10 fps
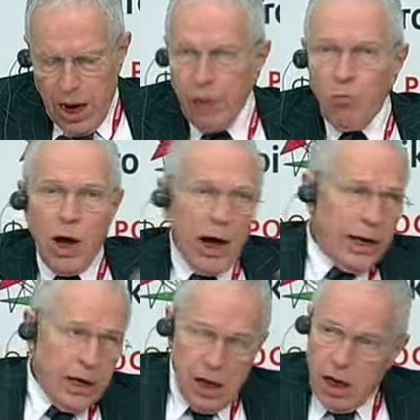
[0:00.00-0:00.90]
And
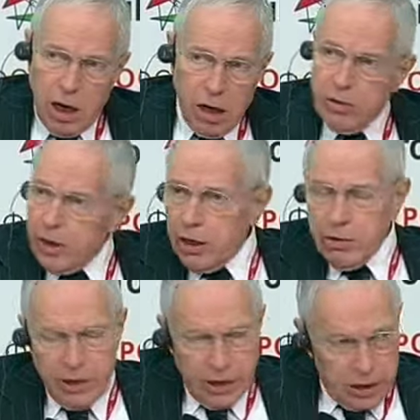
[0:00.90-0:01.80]
why are there
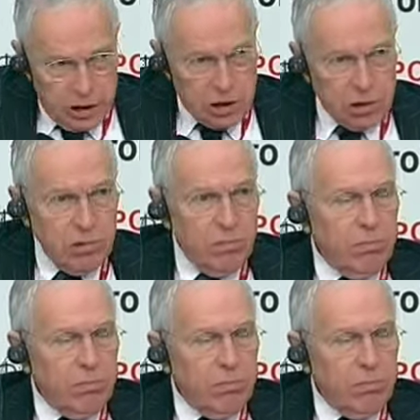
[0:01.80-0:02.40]
these